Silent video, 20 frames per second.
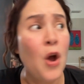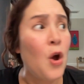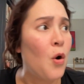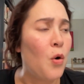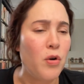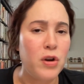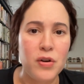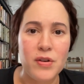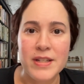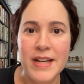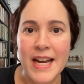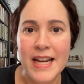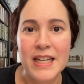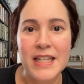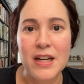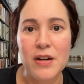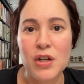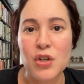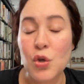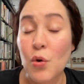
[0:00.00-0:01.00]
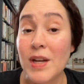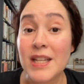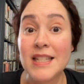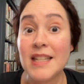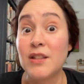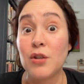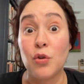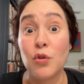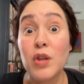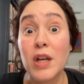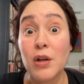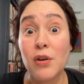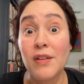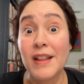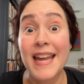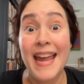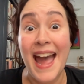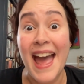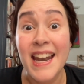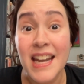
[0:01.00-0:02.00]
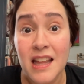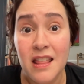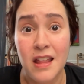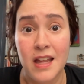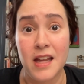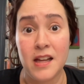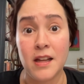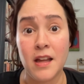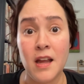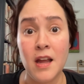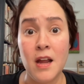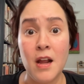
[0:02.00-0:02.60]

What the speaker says: or your dietary choices or literally anything,